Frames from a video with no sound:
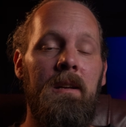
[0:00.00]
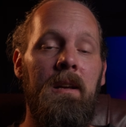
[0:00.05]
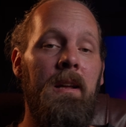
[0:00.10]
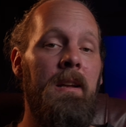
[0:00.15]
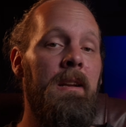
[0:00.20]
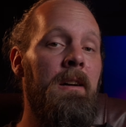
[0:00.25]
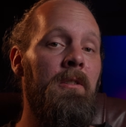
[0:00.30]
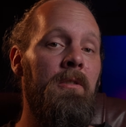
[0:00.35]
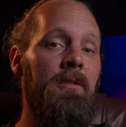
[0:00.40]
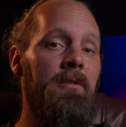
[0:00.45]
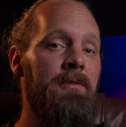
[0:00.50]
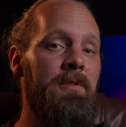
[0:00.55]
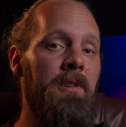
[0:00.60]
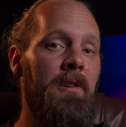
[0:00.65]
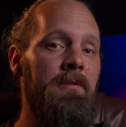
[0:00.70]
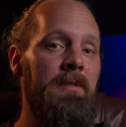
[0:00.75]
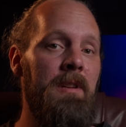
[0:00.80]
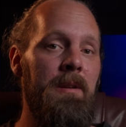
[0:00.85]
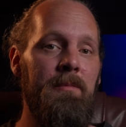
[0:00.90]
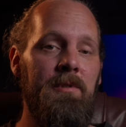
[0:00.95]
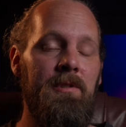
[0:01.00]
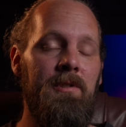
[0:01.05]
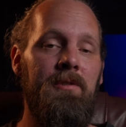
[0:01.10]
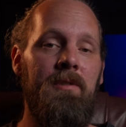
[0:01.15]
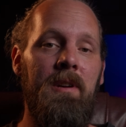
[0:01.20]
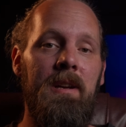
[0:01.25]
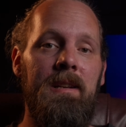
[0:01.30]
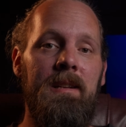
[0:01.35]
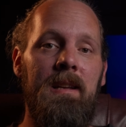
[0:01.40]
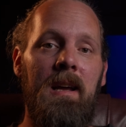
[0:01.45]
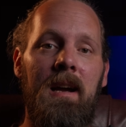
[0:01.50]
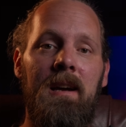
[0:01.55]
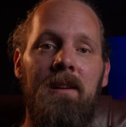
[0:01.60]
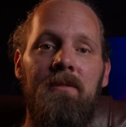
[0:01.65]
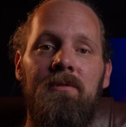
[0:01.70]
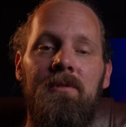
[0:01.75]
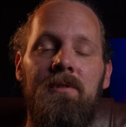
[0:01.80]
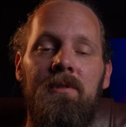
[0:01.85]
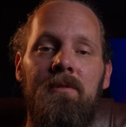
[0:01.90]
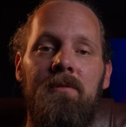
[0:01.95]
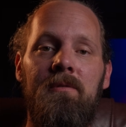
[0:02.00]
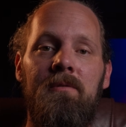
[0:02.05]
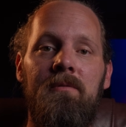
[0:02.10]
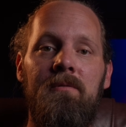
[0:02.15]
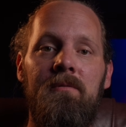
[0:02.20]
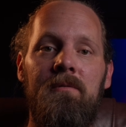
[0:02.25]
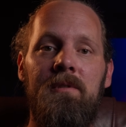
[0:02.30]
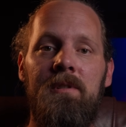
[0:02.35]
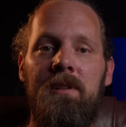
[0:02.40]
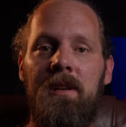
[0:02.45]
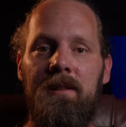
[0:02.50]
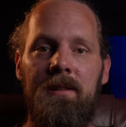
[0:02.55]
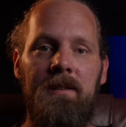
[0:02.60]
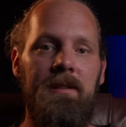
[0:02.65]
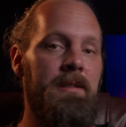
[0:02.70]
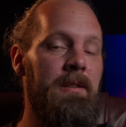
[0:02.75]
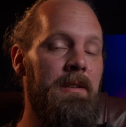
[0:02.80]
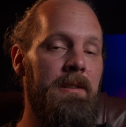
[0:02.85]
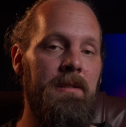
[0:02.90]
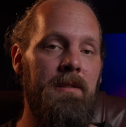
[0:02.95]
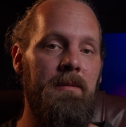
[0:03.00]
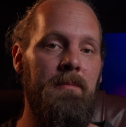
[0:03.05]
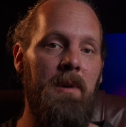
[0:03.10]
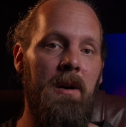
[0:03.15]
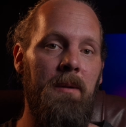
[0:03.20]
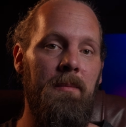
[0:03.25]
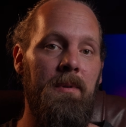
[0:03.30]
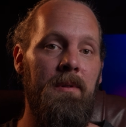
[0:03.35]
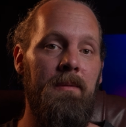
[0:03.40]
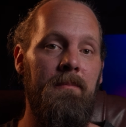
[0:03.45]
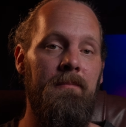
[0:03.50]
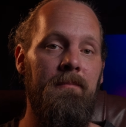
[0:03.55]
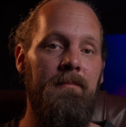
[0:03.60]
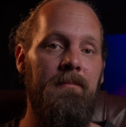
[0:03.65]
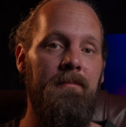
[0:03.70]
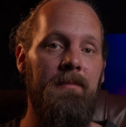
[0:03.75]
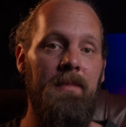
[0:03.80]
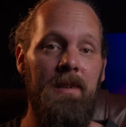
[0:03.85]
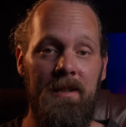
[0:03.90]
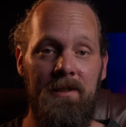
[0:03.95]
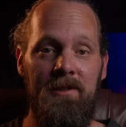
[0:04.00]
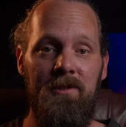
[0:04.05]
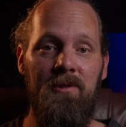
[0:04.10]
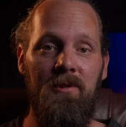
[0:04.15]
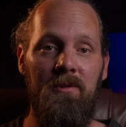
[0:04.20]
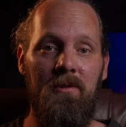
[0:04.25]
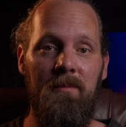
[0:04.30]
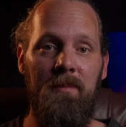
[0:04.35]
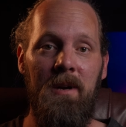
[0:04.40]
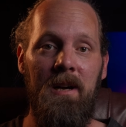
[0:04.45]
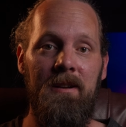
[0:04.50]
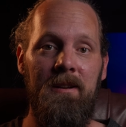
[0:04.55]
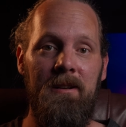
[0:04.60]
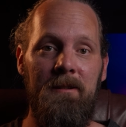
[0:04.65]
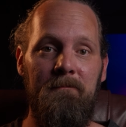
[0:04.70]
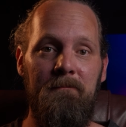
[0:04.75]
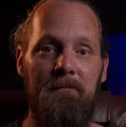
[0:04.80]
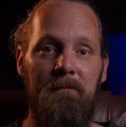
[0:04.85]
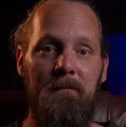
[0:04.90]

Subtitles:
And I'll also demonstrate how to set the system up. Let's talk about it.